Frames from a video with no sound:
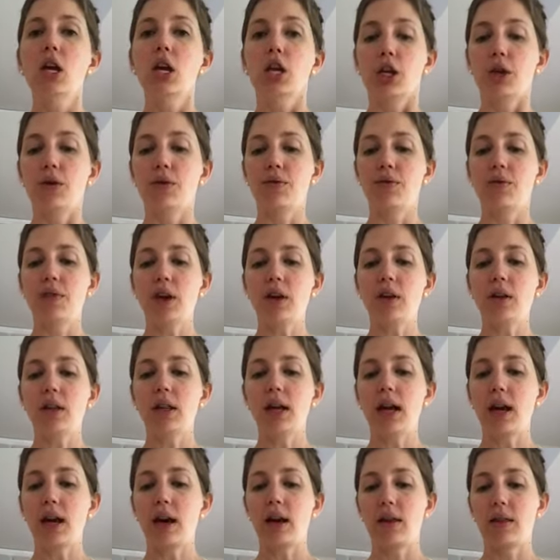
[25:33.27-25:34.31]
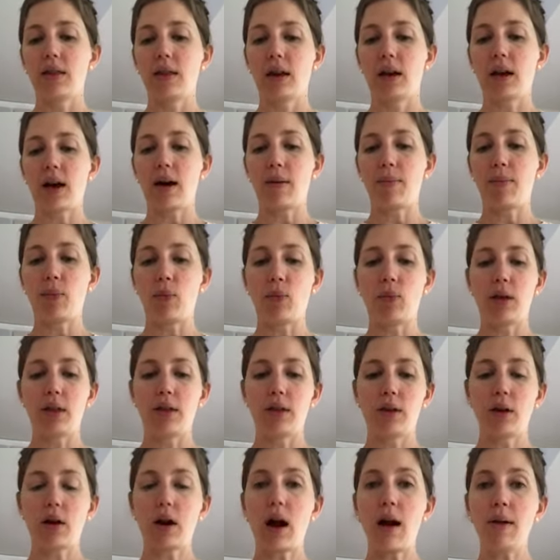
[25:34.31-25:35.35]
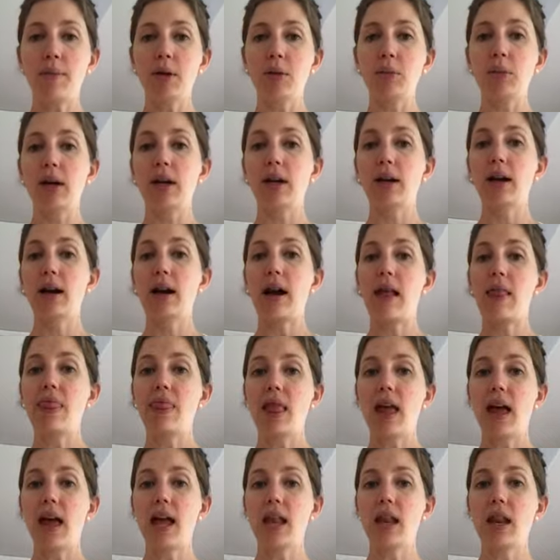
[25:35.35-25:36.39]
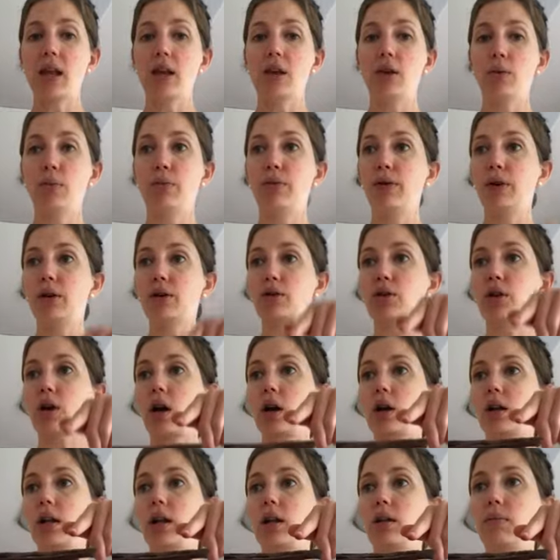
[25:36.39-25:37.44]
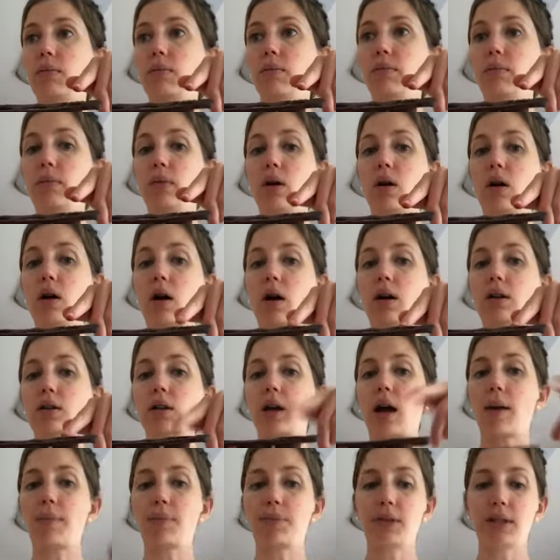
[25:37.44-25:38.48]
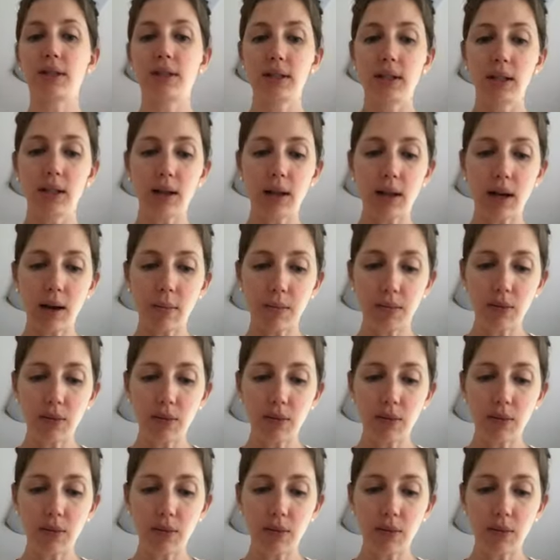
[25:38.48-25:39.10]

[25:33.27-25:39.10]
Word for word: You fill the, the cup with your almond butter and then you put chocolate on top to seal it up.